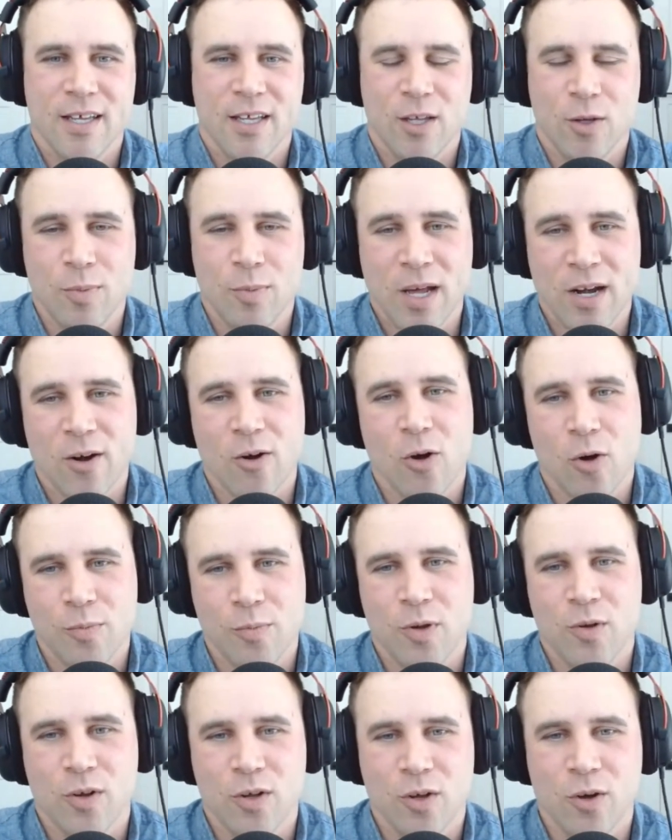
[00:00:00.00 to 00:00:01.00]
you better
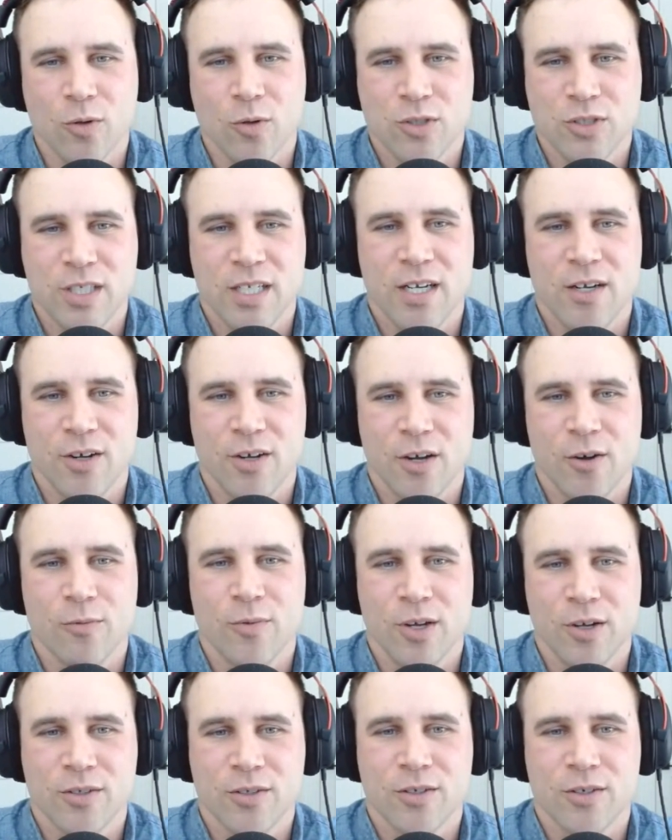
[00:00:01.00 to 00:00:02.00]
hope you negotiated or your
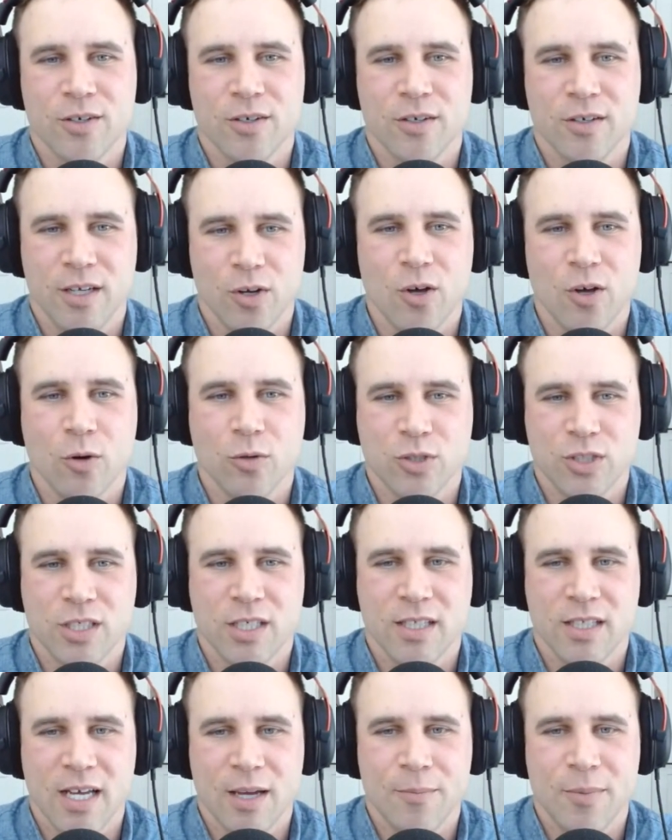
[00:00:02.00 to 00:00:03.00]
realtor
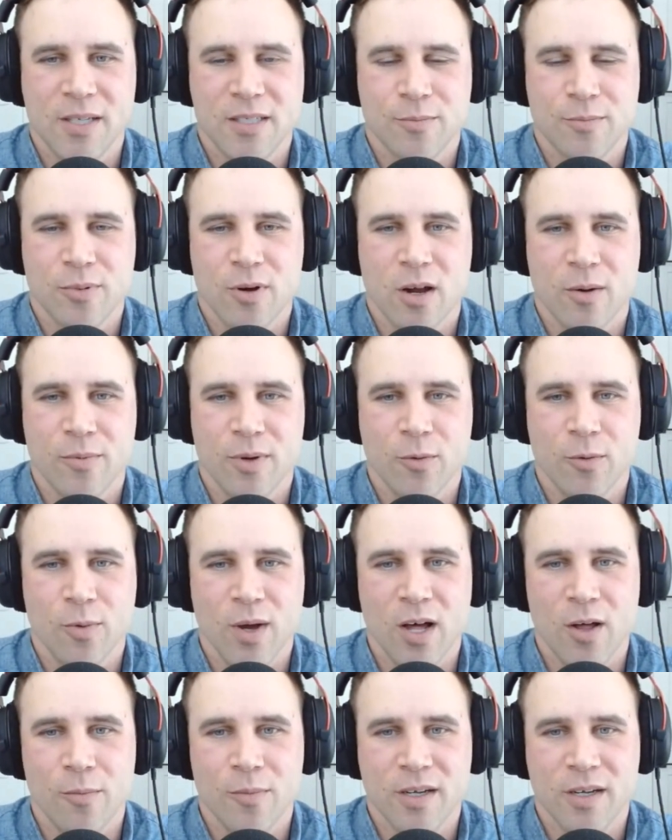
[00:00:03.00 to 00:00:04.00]
negotiated that piece of property
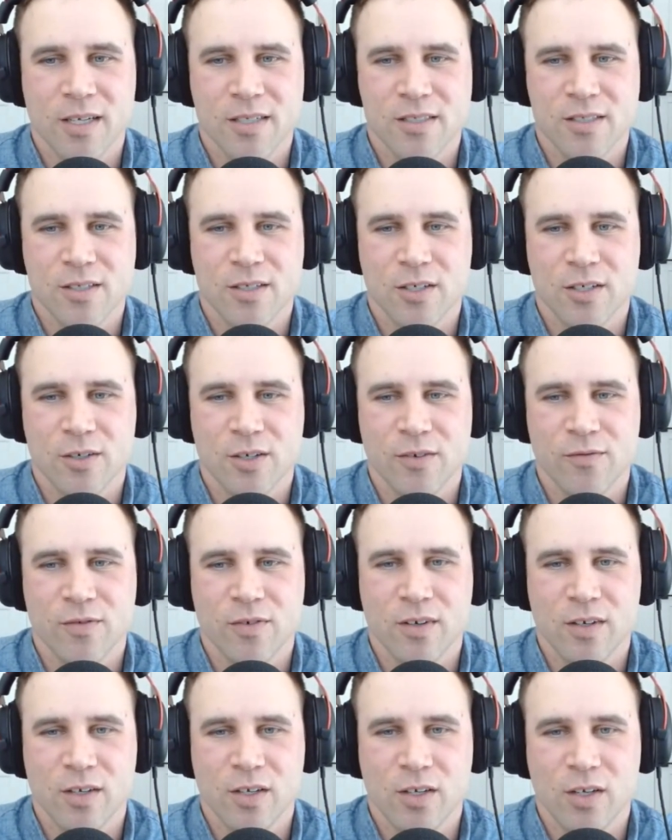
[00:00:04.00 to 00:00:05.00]
well because you,
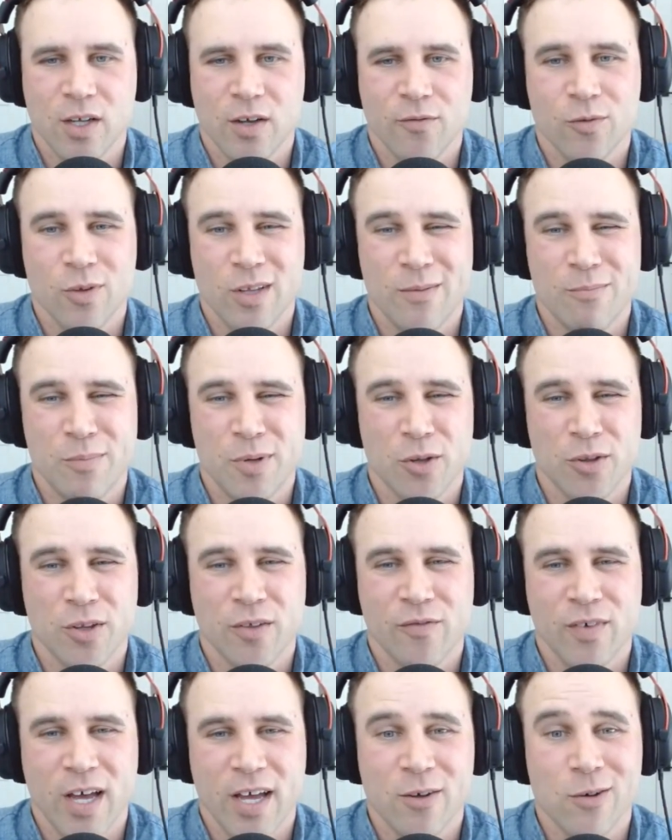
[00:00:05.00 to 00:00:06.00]
didn't you haven't really built
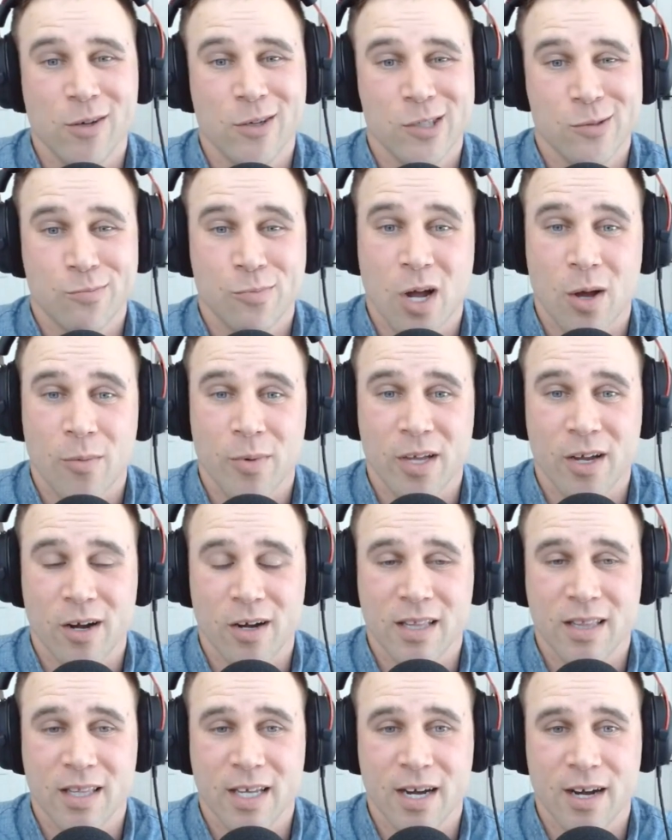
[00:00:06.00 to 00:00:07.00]
the value. It's probably
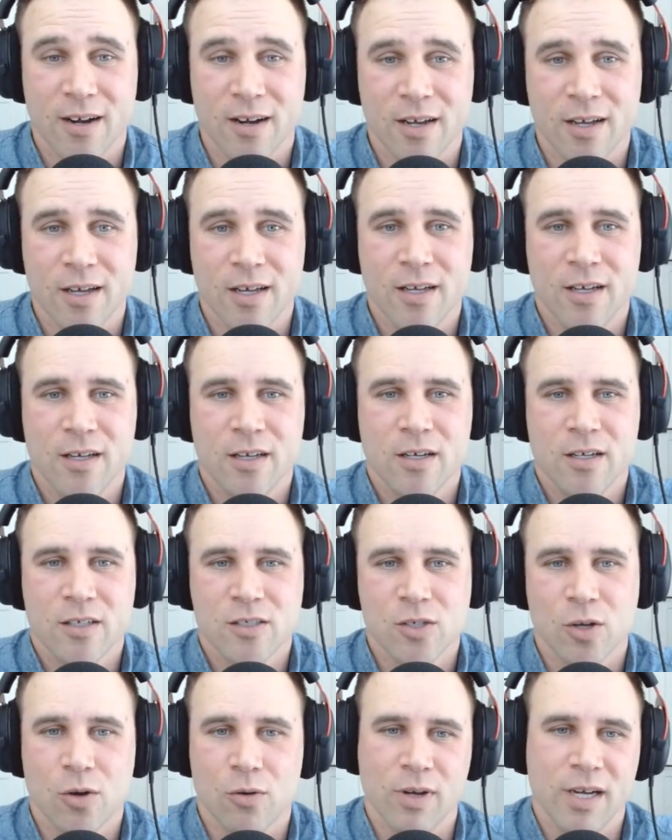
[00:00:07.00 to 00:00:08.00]
already there.
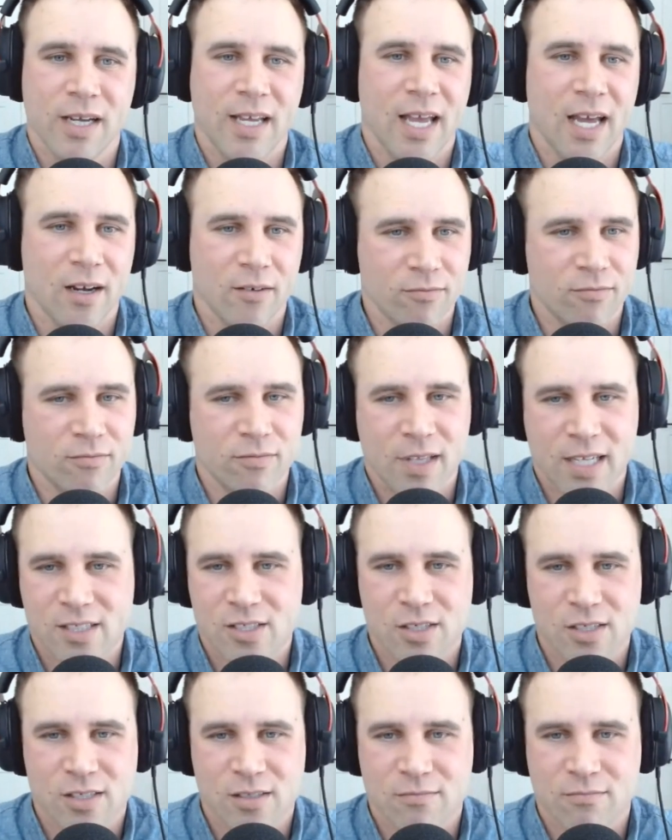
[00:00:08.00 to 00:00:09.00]
So again,
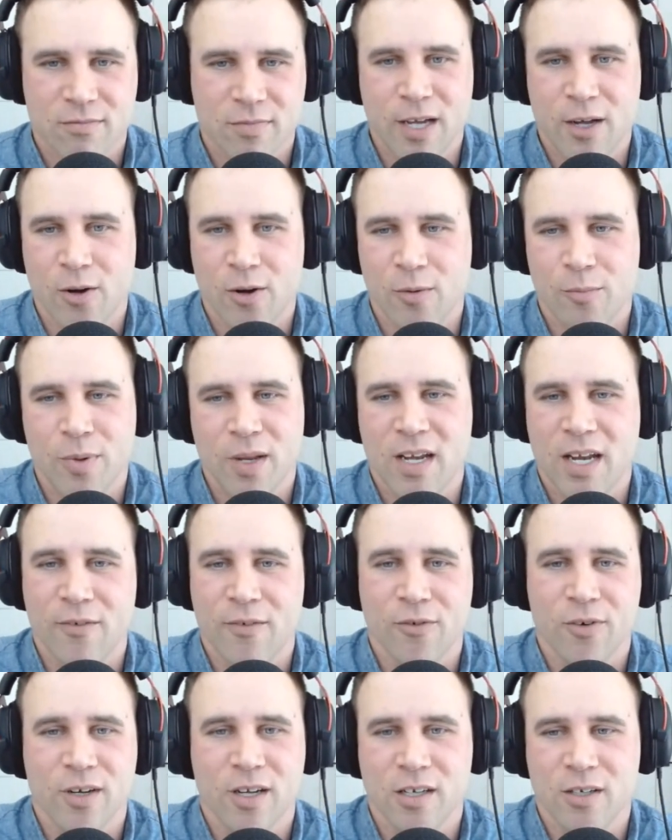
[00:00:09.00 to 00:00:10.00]
that's just my own opinion.
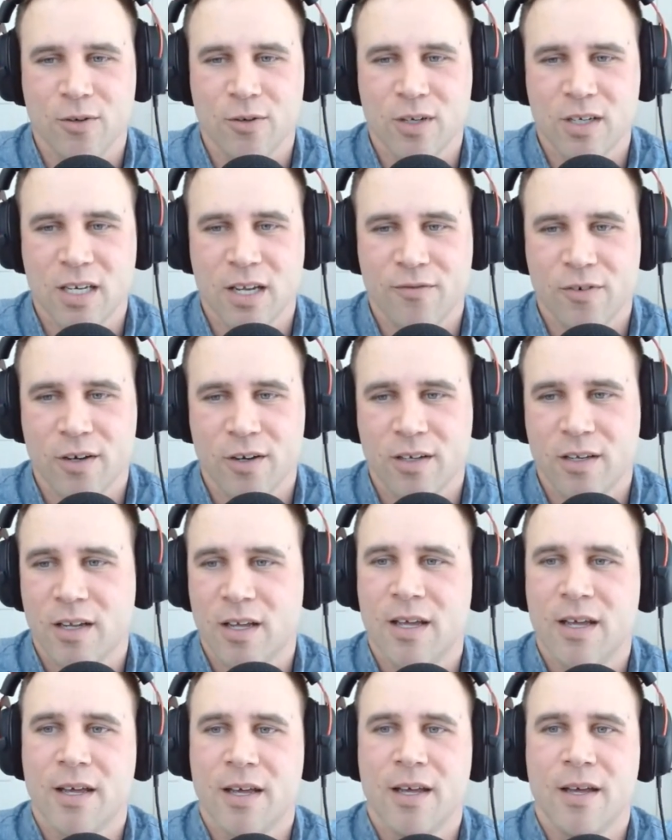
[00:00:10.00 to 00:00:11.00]
Everyone can do it different,
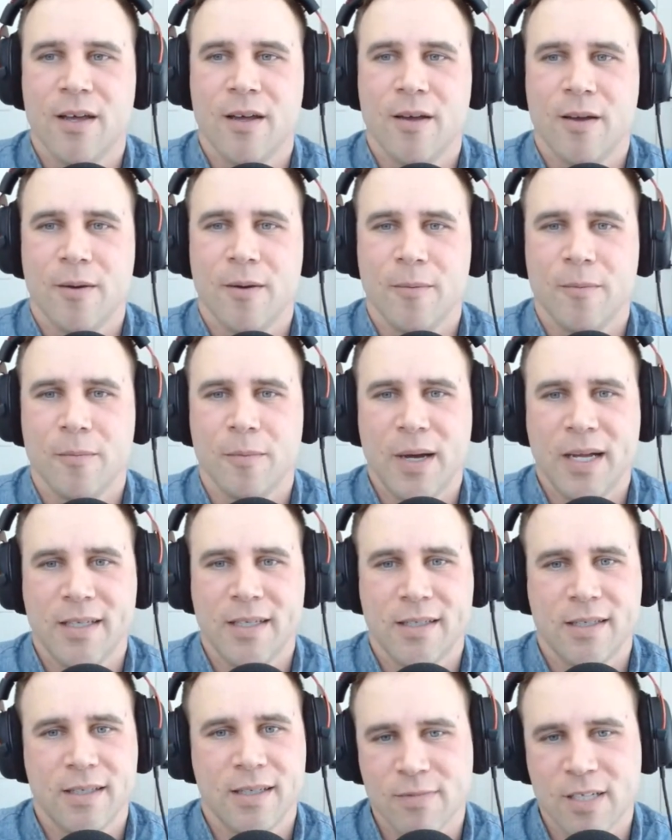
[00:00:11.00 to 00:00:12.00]

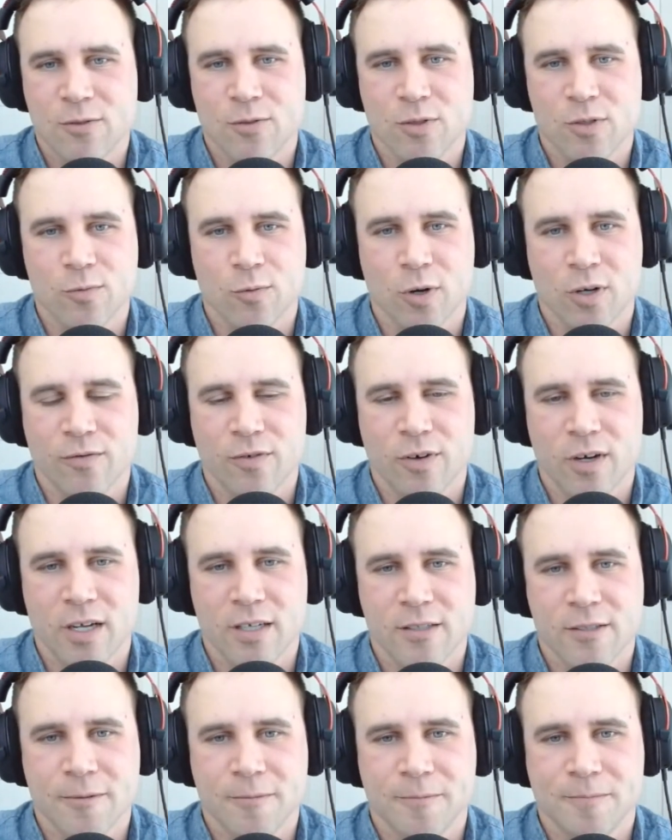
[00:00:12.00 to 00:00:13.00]
but that's what's worked for
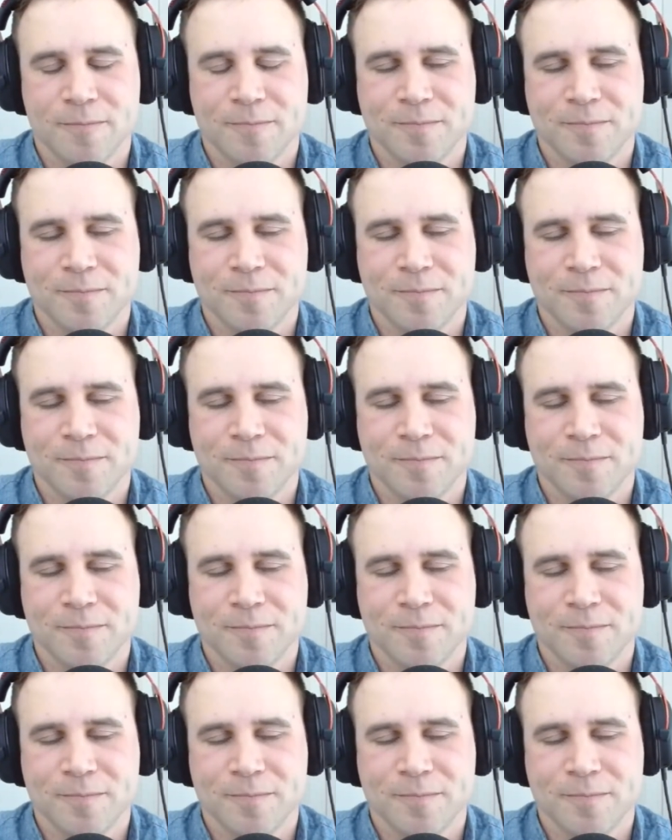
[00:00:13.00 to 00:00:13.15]
us.